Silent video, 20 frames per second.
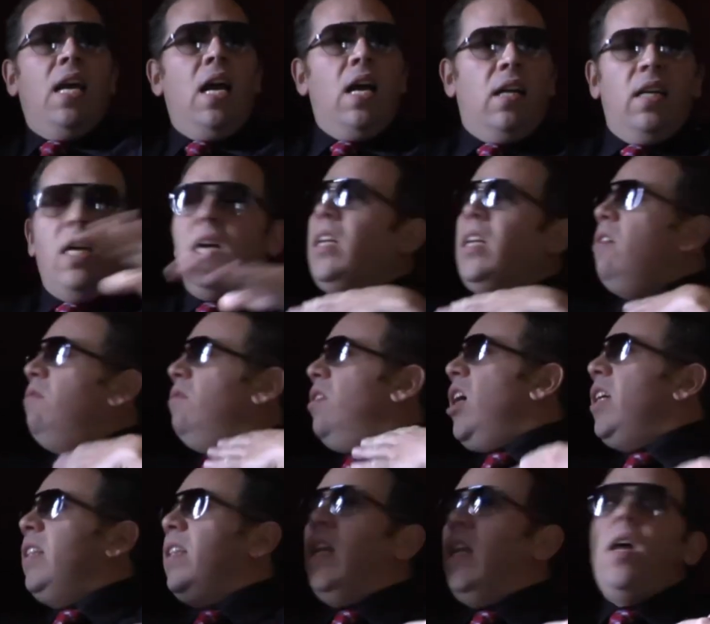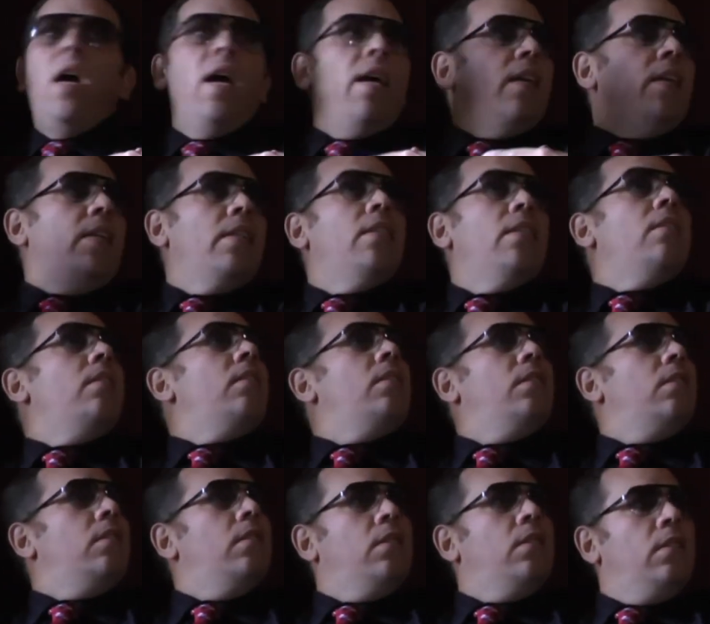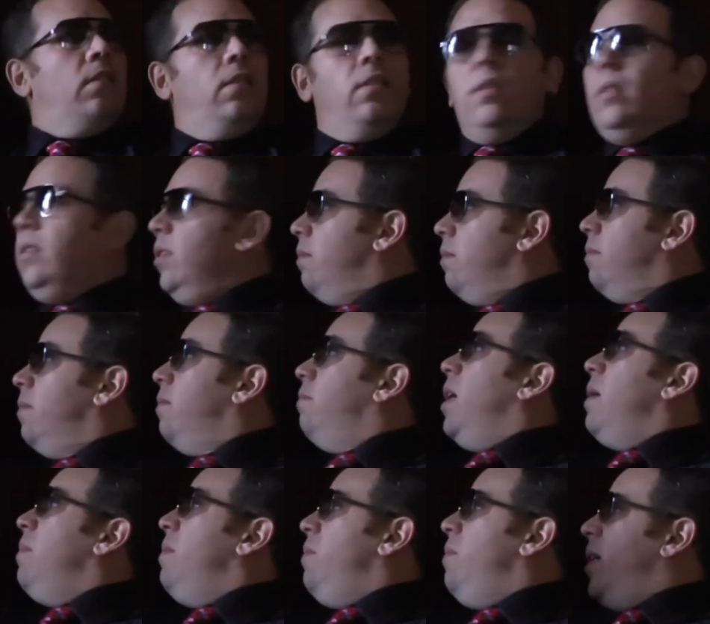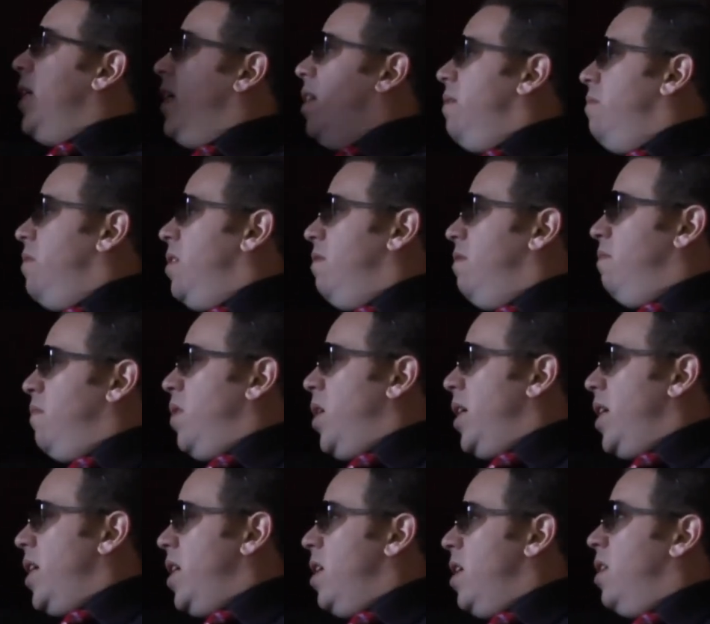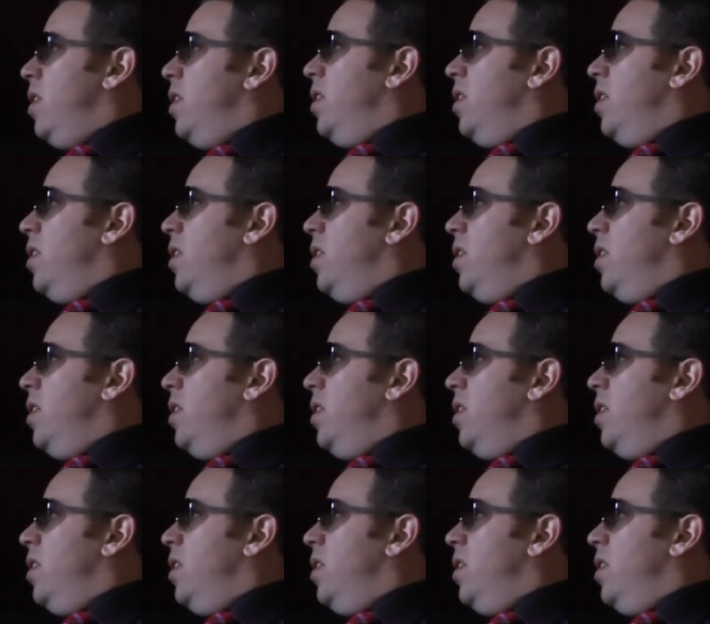what you picture James Bond being. Maybe we get one of my... Uh,